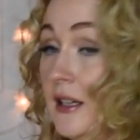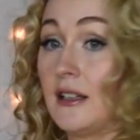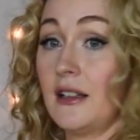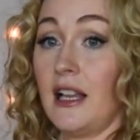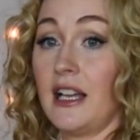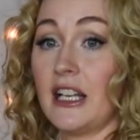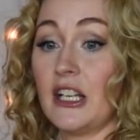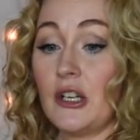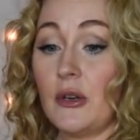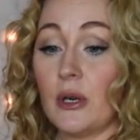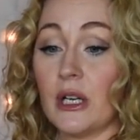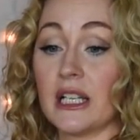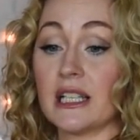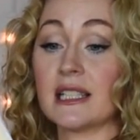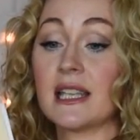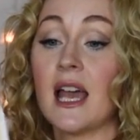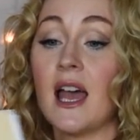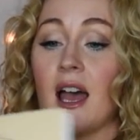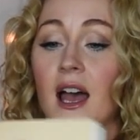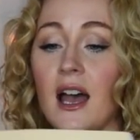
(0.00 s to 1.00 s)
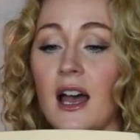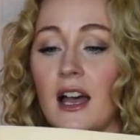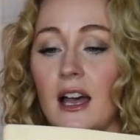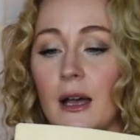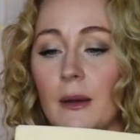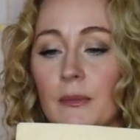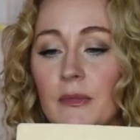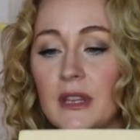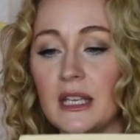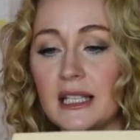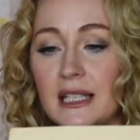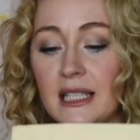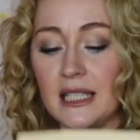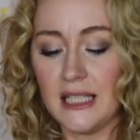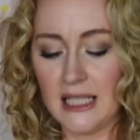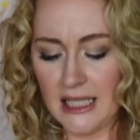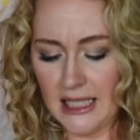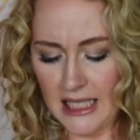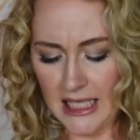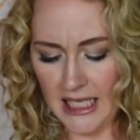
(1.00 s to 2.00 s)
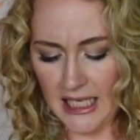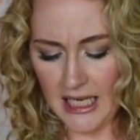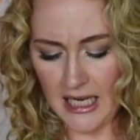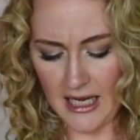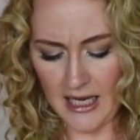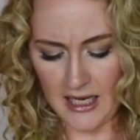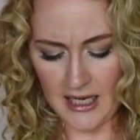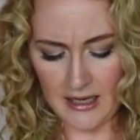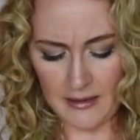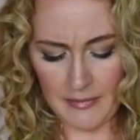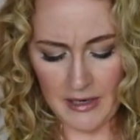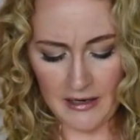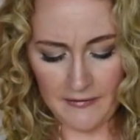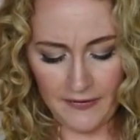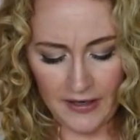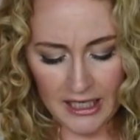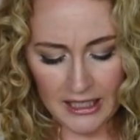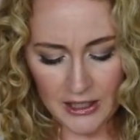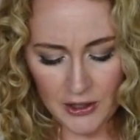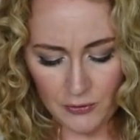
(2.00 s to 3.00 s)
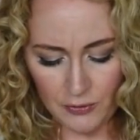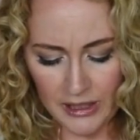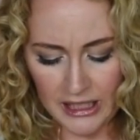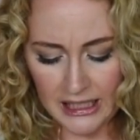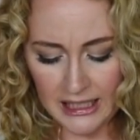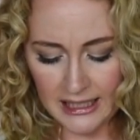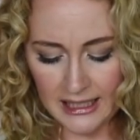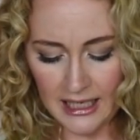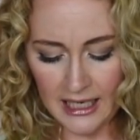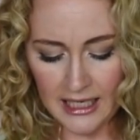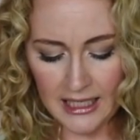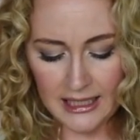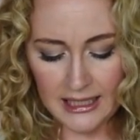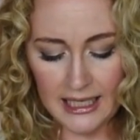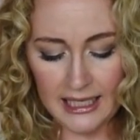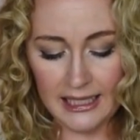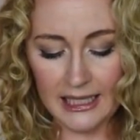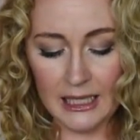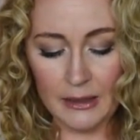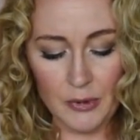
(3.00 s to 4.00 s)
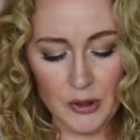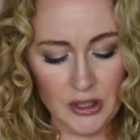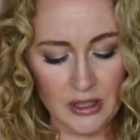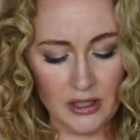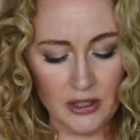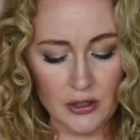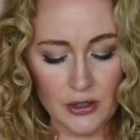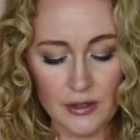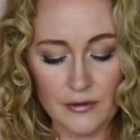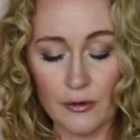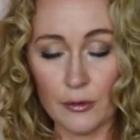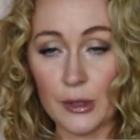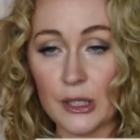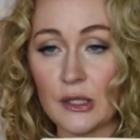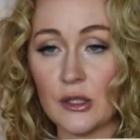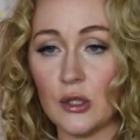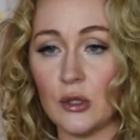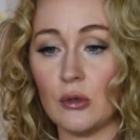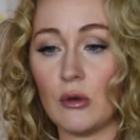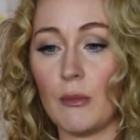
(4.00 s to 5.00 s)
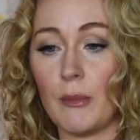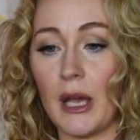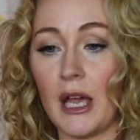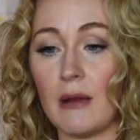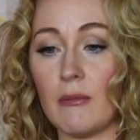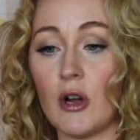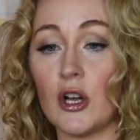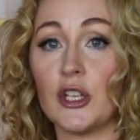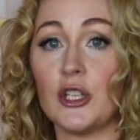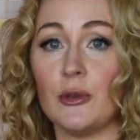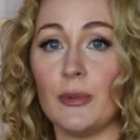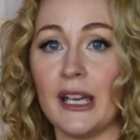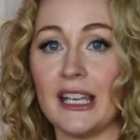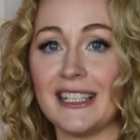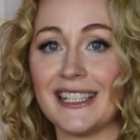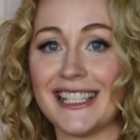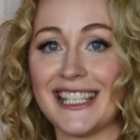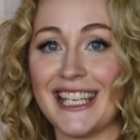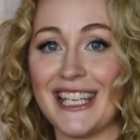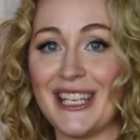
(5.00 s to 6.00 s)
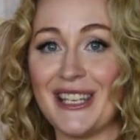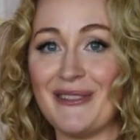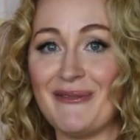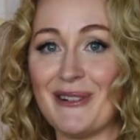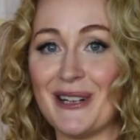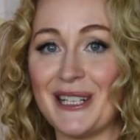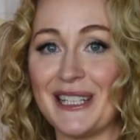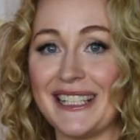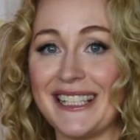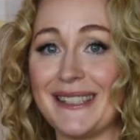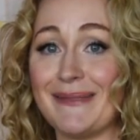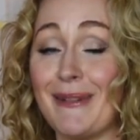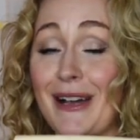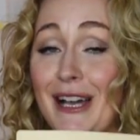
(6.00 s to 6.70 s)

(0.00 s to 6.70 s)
glad I know where it is. This is the Advanced Redesign Testing Procedures for Bassoon by Mark Eubanks. He was